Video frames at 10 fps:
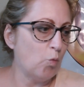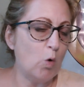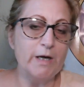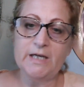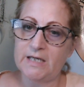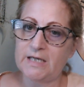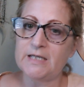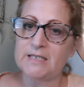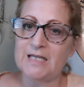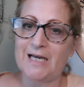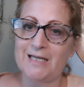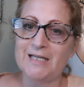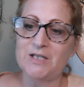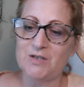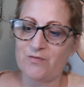what it is that
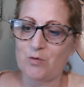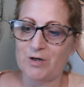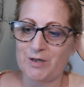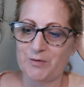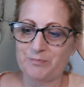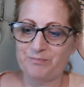is for you.